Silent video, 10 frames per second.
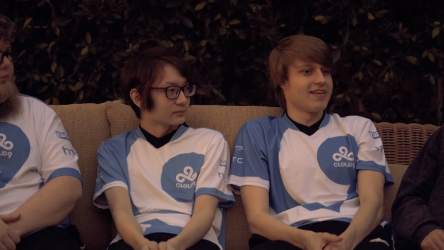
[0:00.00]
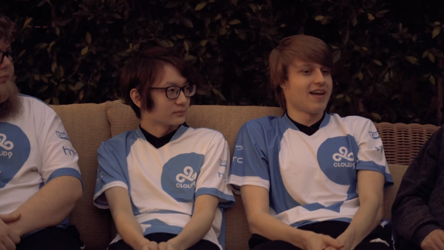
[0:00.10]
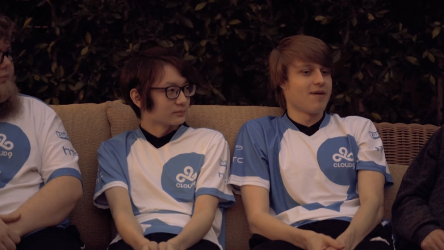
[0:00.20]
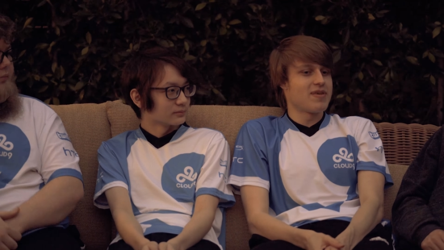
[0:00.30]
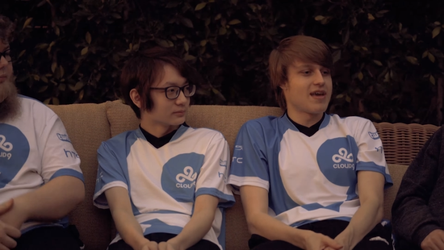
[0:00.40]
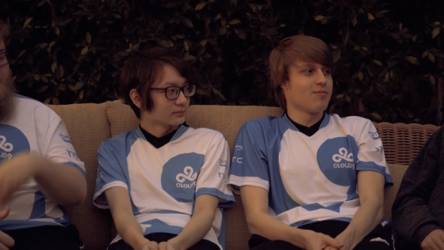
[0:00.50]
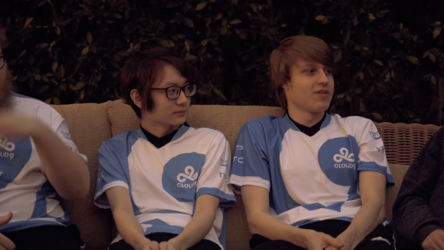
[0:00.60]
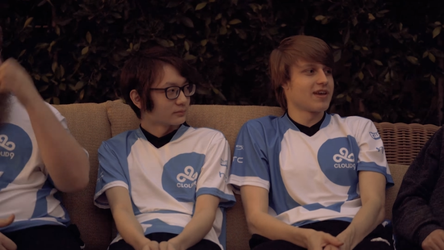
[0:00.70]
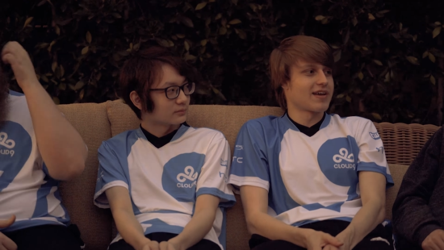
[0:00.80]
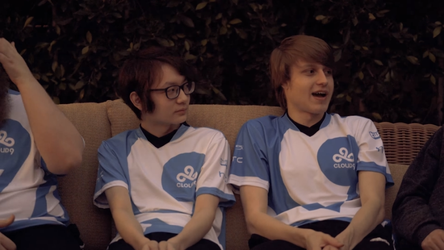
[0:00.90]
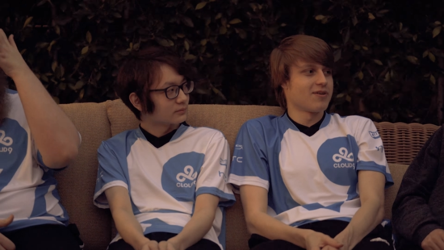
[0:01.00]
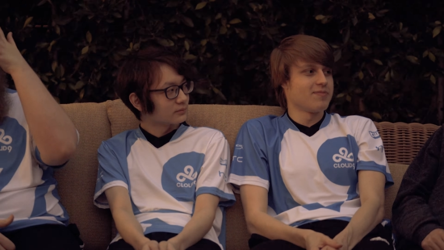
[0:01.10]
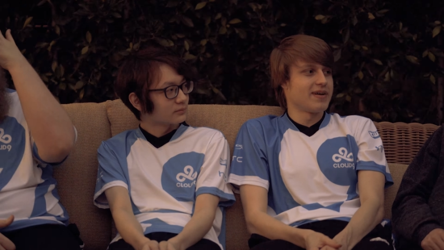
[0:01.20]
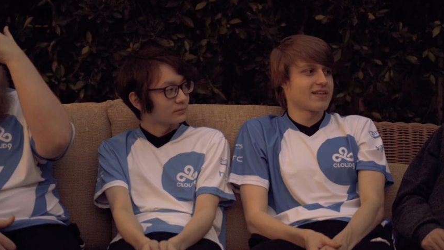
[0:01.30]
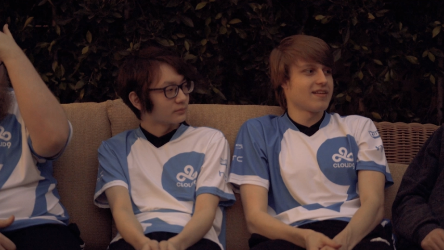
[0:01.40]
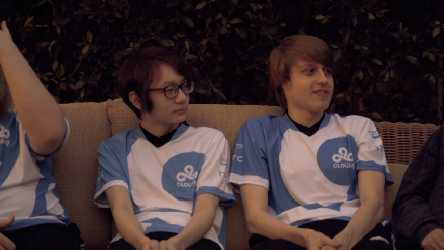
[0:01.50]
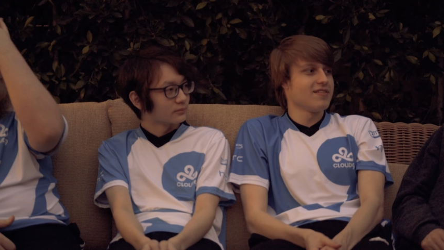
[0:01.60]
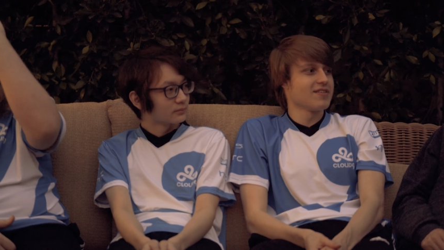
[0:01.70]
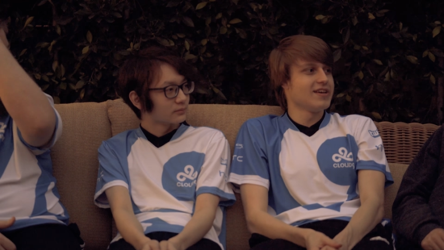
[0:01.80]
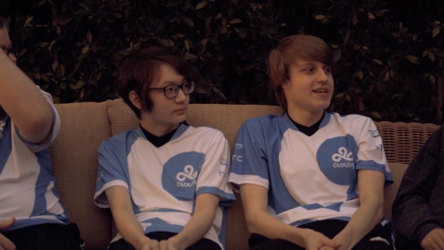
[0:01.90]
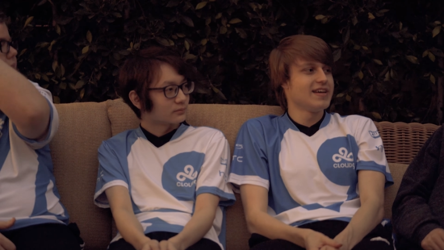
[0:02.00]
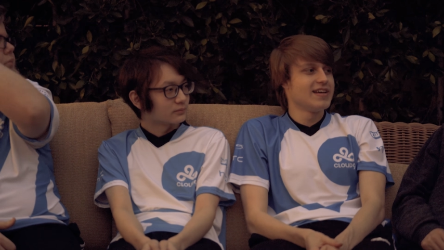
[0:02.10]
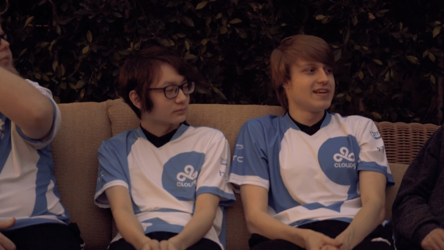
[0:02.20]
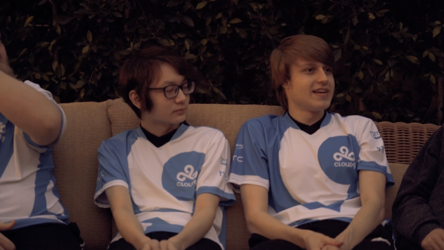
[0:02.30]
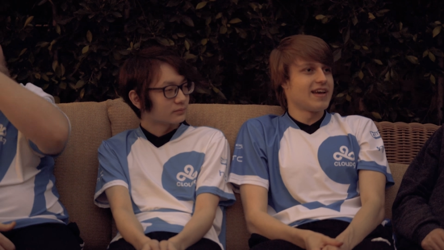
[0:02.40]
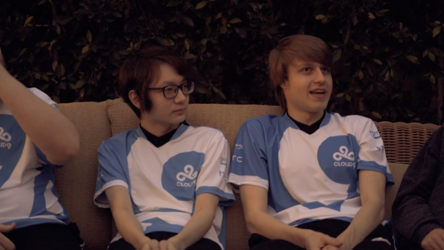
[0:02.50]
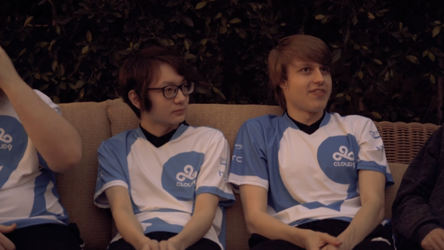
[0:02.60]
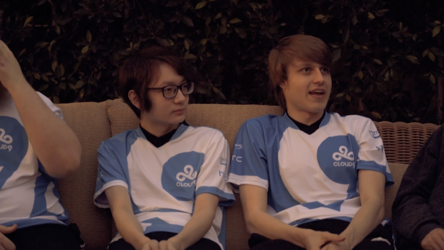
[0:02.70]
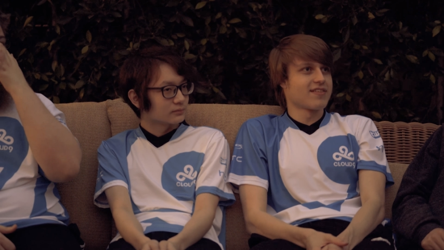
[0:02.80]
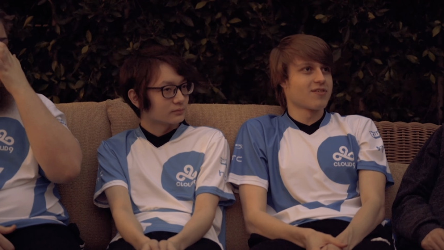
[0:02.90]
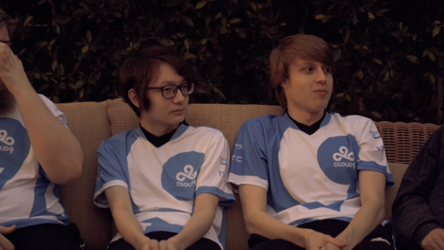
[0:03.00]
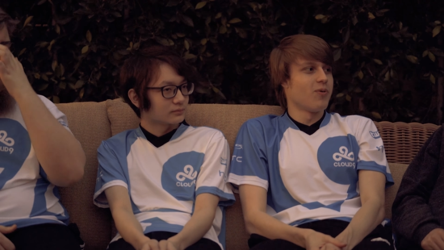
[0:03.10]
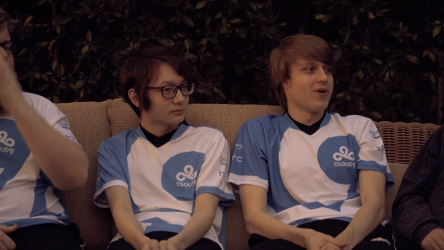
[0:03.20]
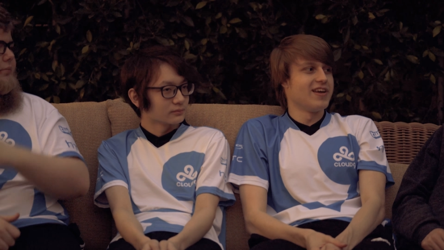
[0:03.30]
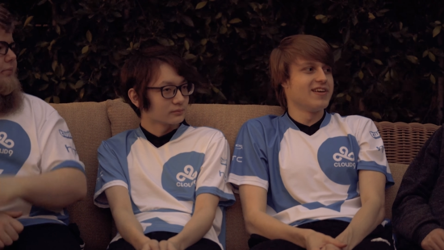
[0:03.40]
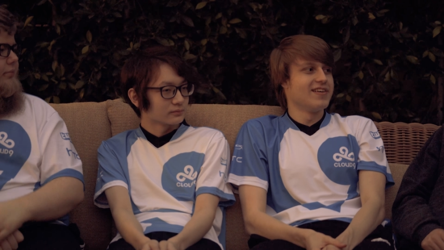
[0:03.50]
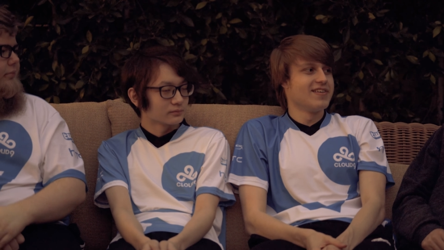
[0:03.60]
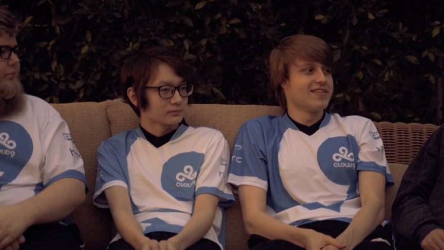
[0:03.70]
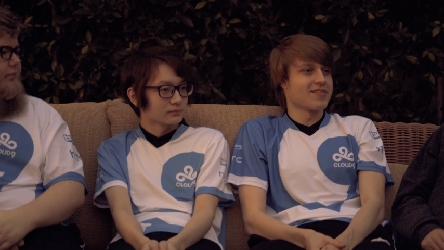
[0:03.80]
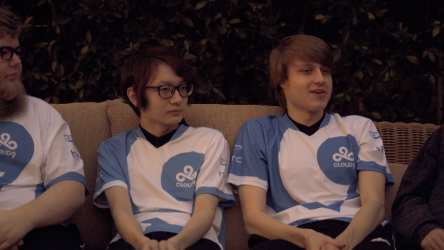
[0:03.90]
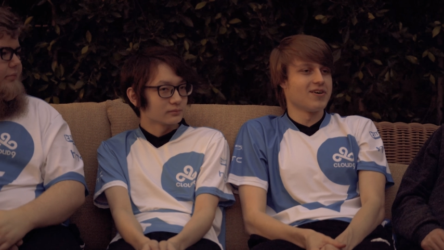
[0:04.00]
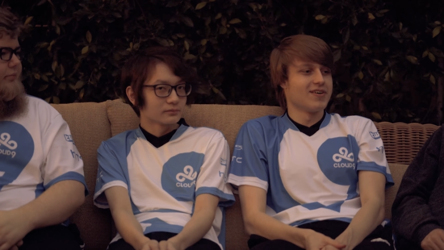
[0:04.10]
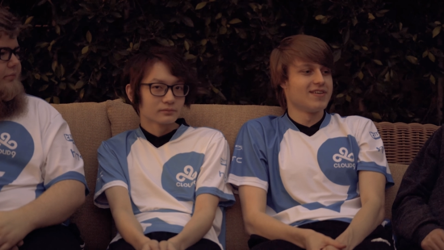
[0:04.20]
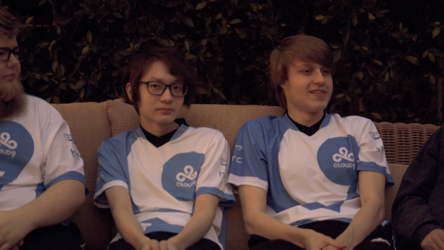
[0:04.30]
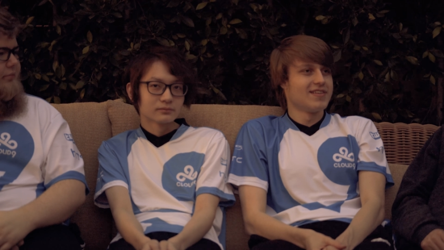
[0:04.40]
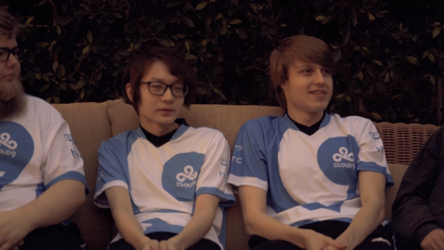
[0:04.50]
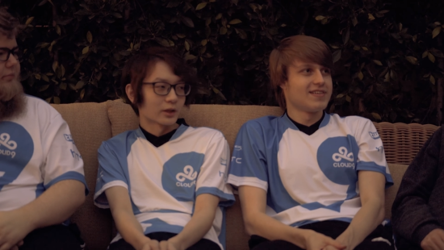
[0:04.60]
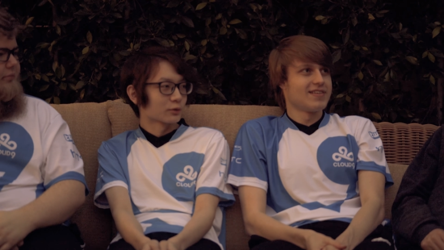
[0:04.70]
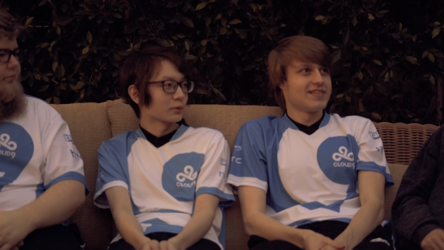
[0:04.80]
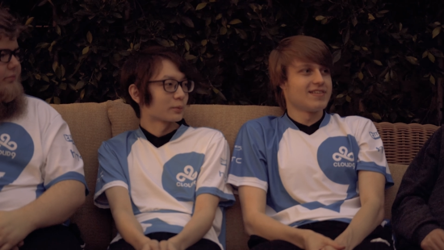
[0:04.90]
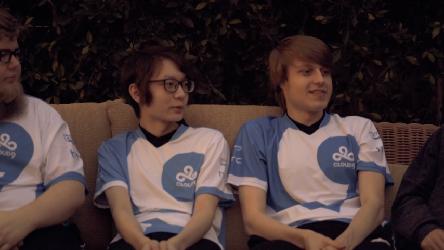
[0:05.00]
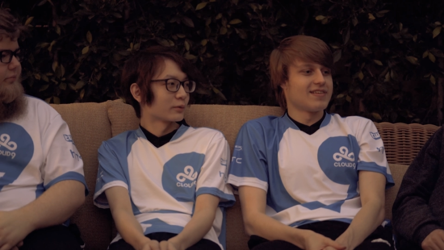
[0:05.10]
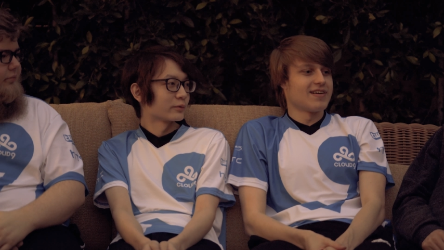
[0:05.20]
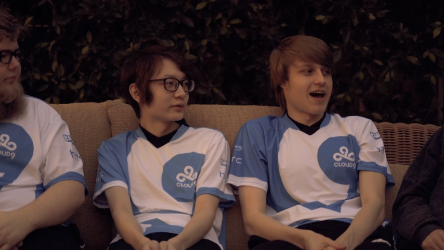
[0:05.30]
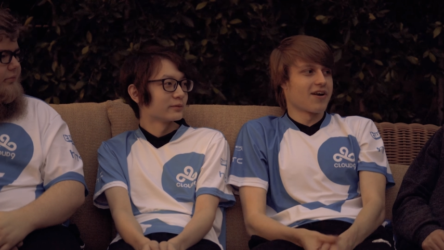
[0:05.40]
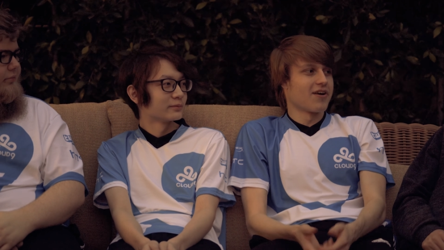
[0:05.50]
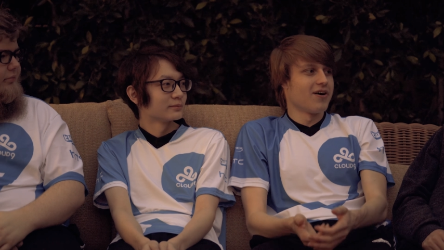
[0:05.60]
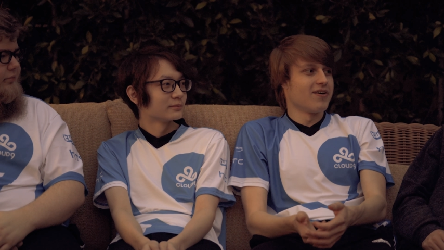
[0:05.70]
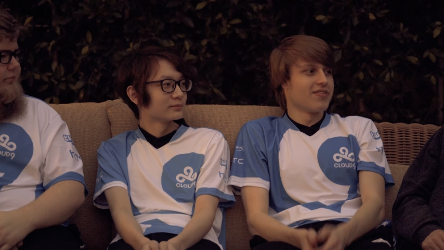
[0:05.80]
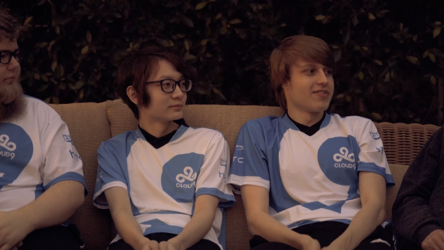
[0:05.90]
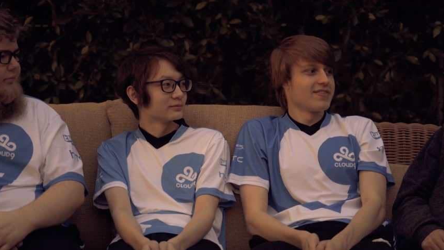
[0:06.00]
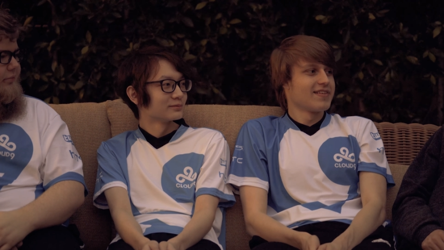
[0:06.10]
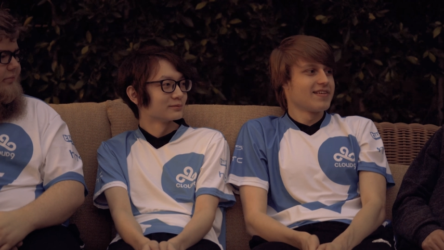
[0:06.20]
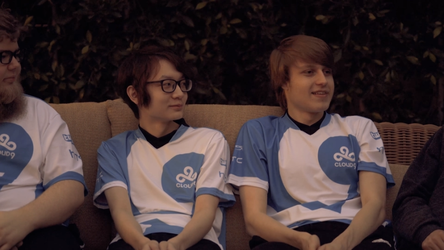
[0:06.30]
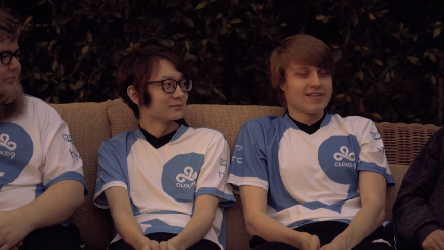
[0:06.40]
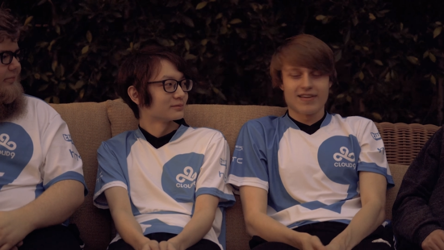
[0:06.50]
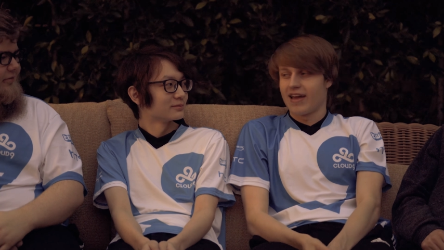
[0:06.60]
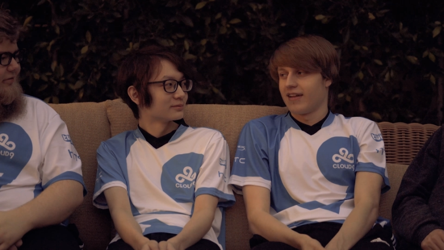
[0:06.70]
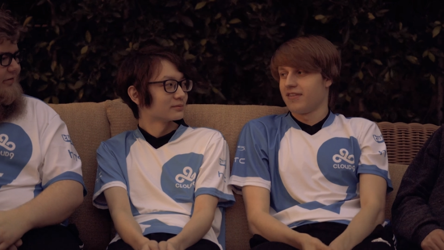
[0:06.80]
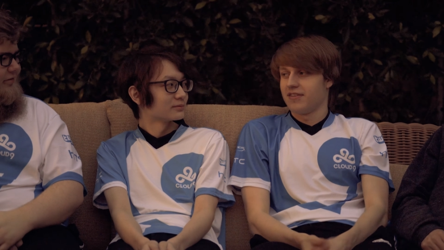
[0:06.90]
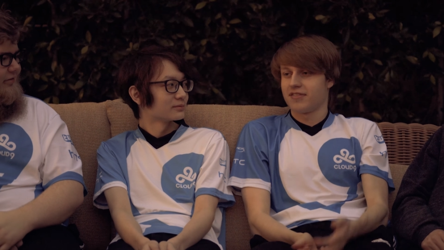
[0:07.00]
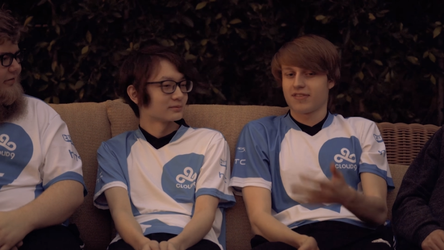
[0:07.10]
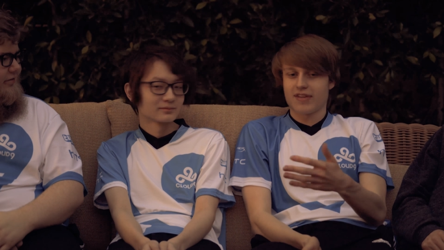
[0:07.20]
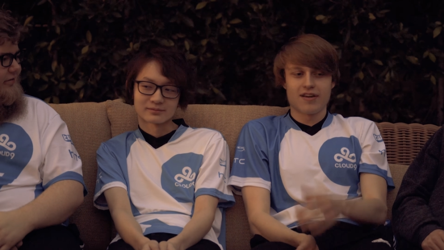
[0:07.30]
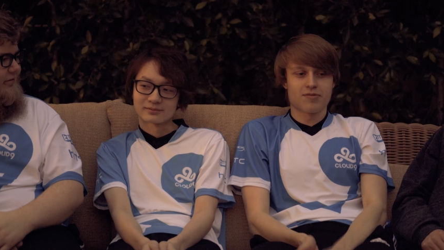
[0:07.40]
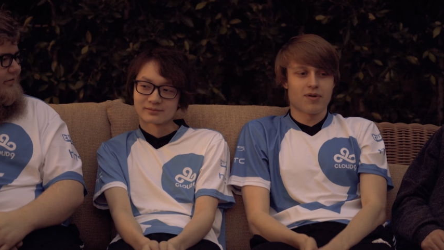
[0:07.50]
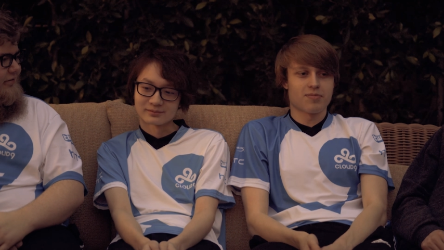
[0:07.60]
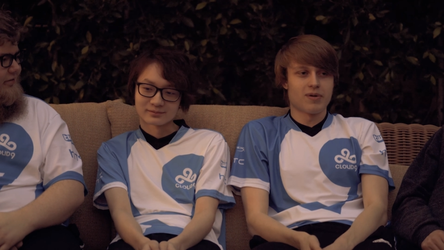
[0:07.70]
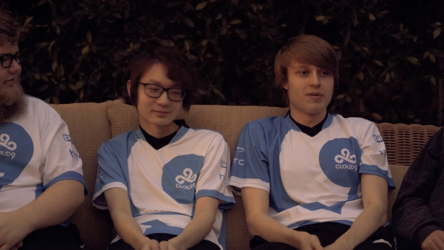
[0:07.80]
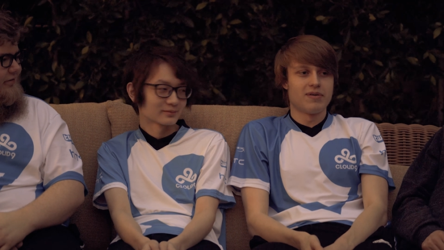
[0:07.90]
Speaker 1: and not be able to get counterpicked as easily, and that's his whole point. So
Speaker 2: I just want to play Riven. I don't know.
Speaker 1: Yeah, he's, so, this guy just wants to play